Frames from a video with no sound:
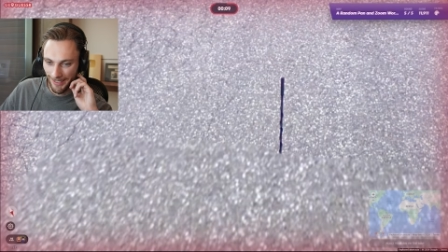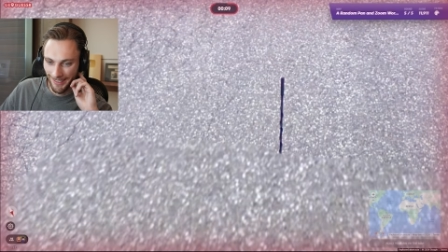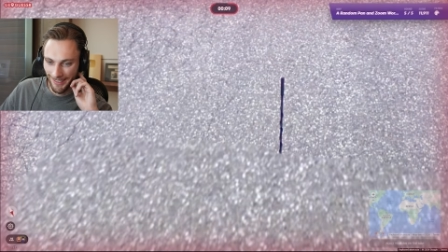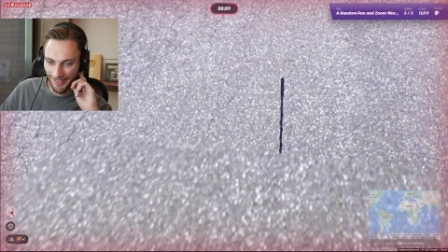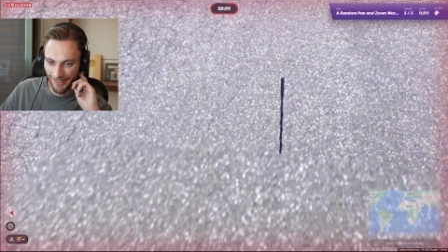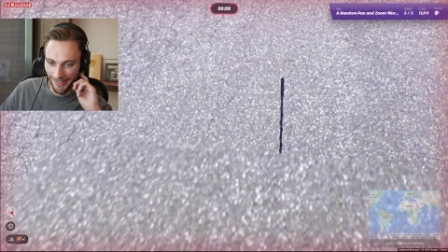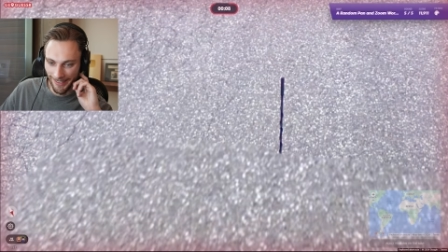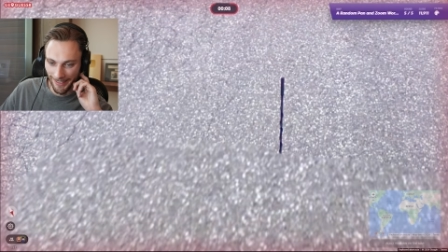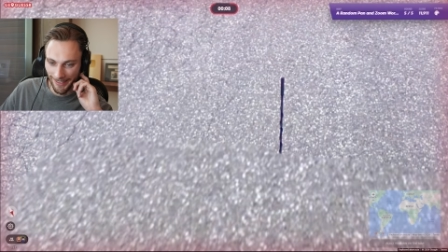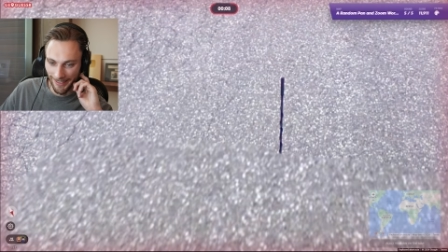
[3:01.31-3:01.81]

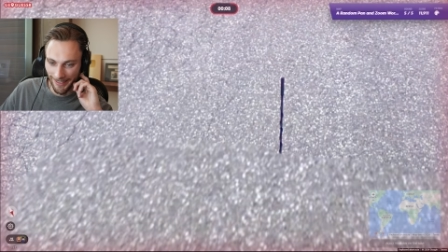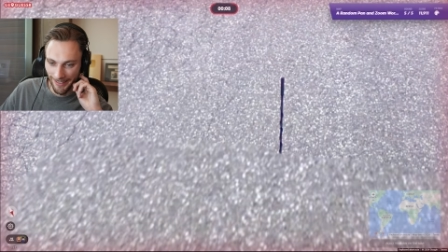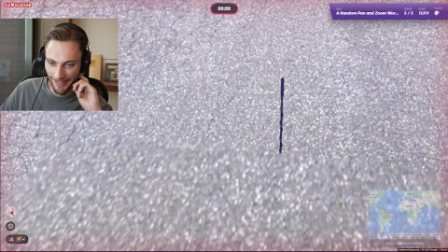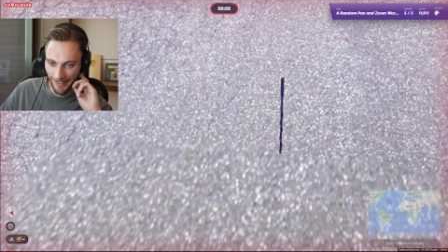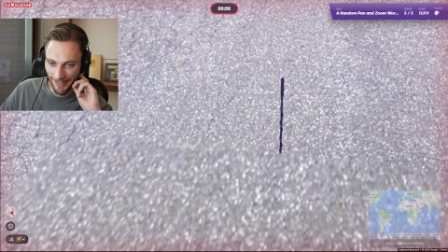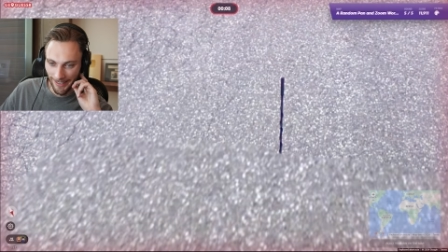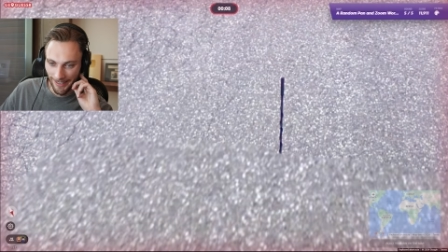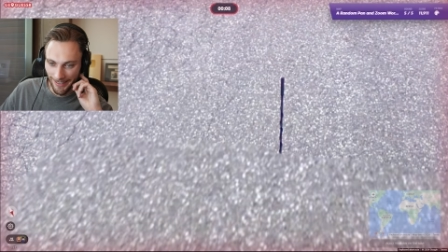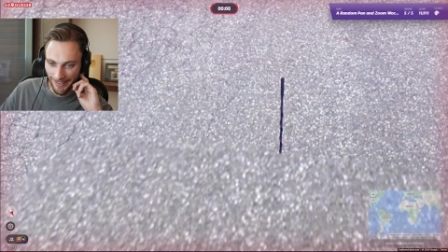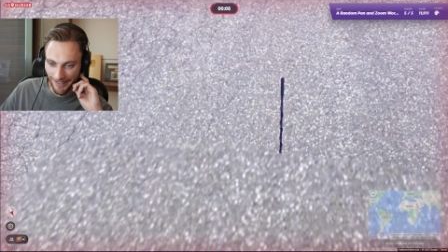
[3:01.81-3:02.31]
okay.
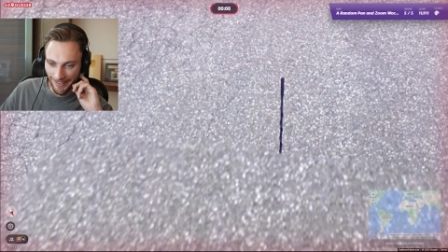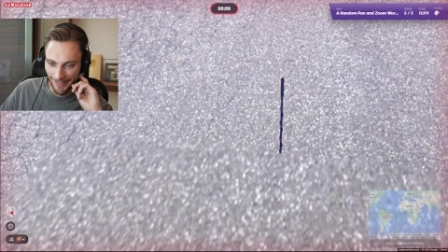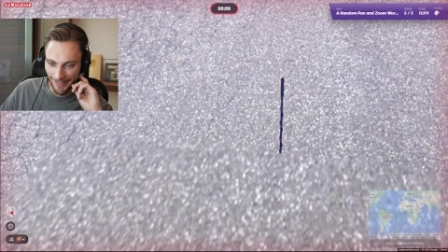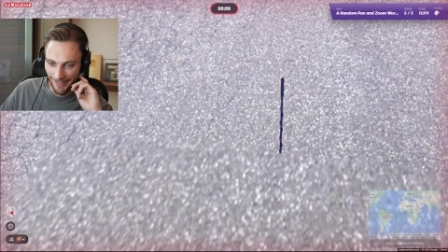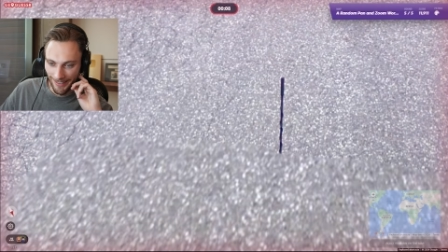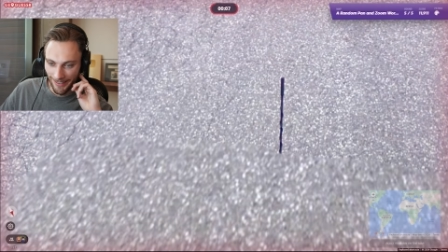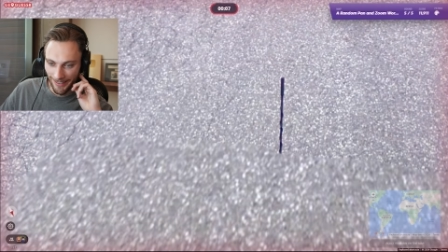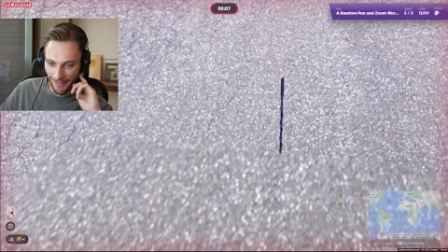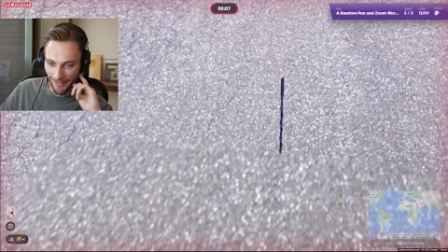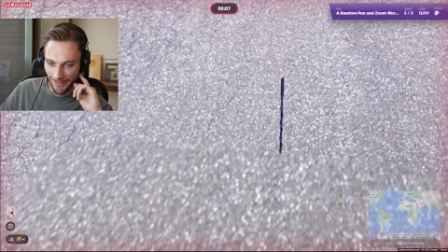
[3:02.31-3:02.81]

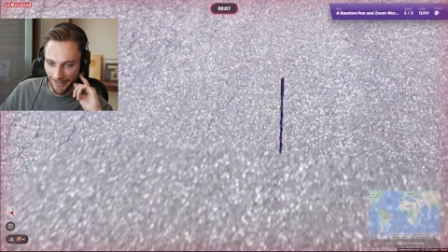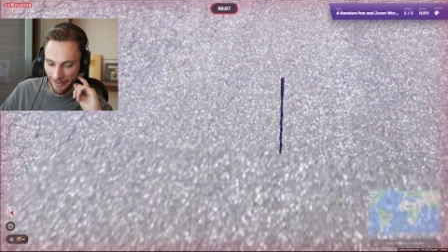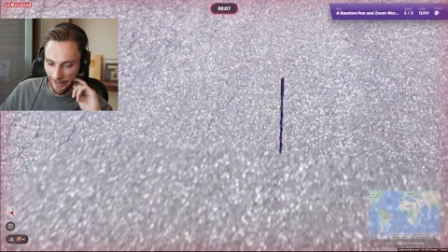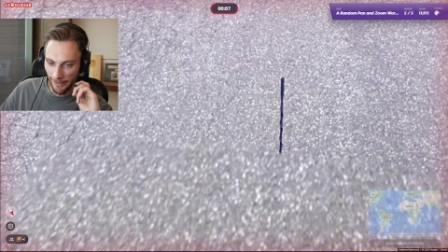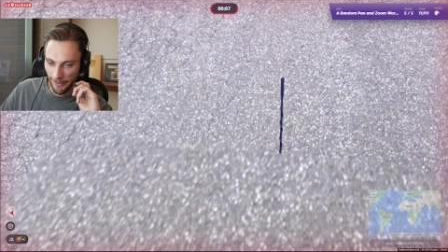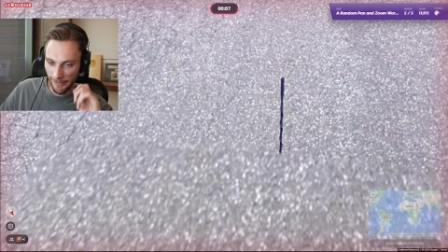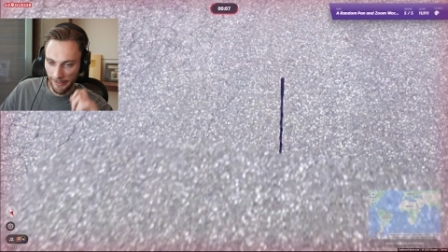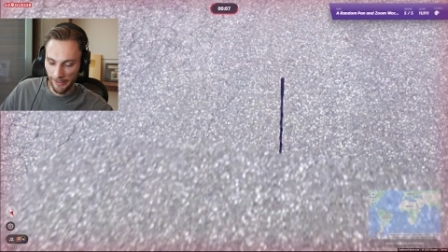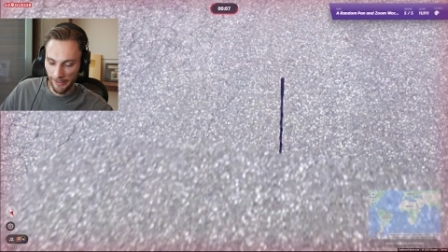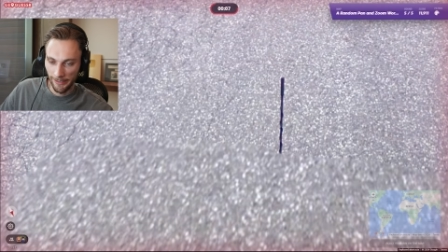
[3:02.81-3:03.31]

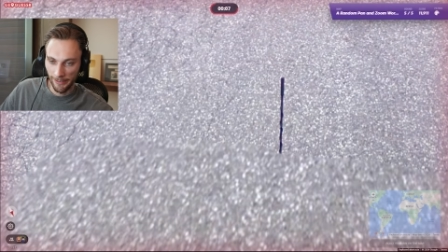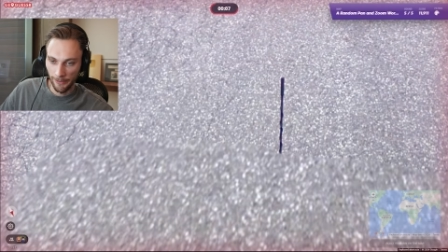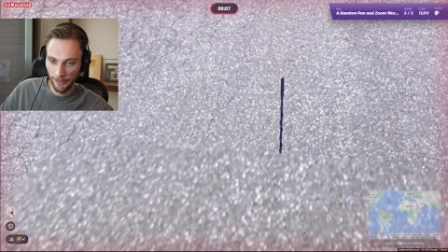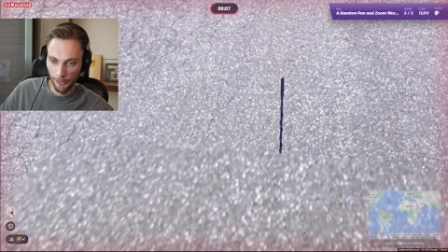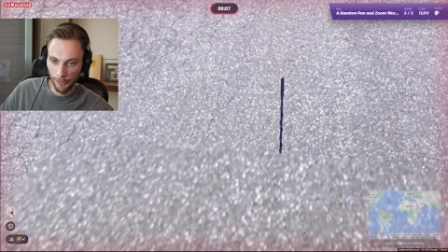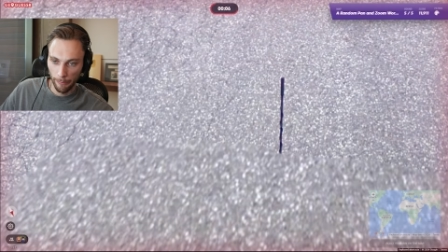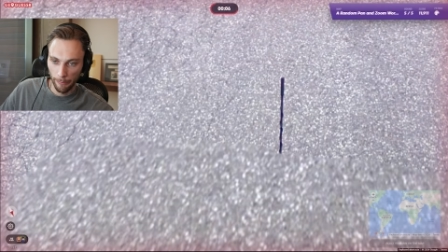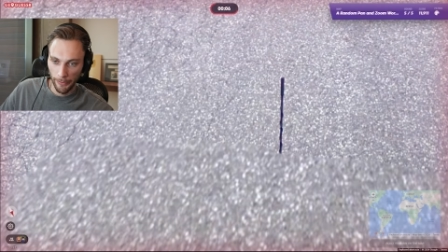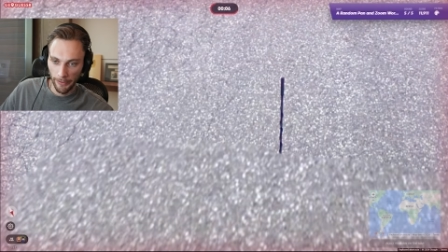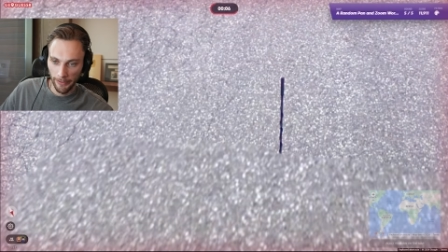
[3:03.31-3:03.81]
This is an
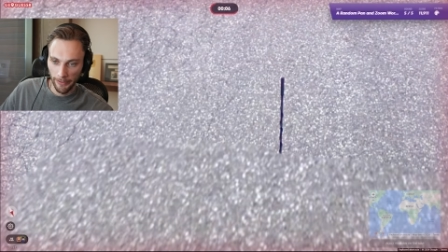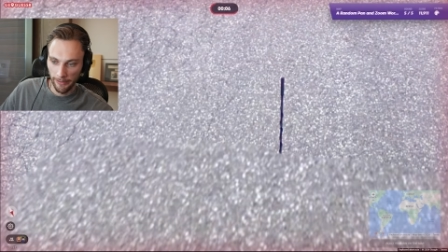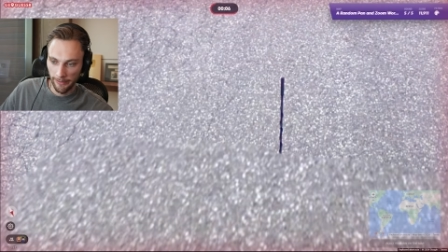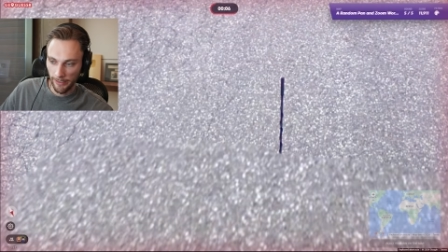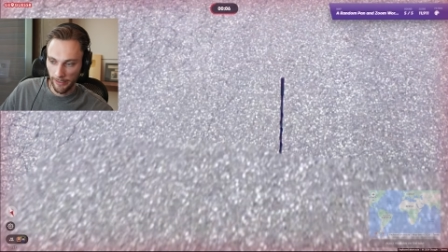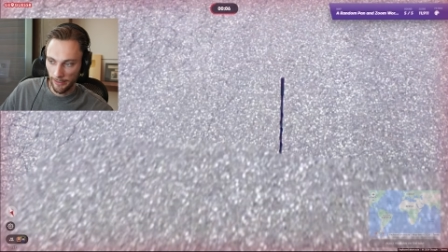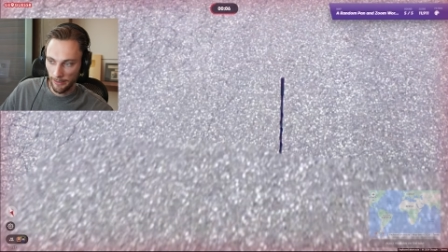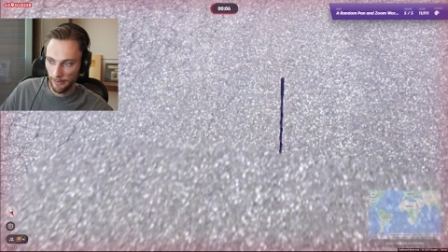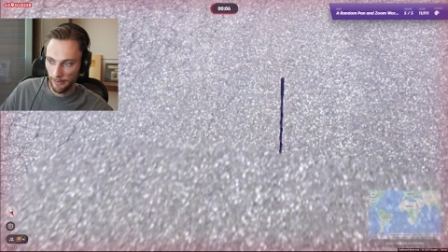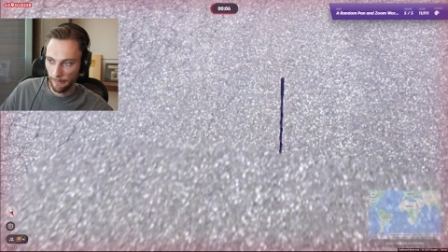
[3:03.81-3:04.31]
European
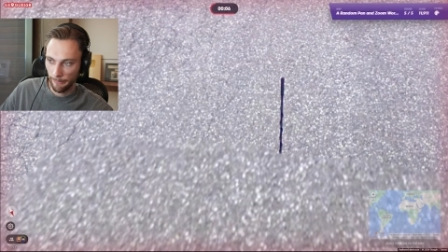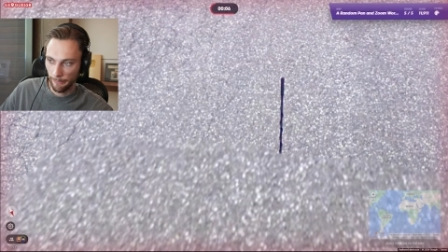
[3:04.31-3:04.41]
antenna.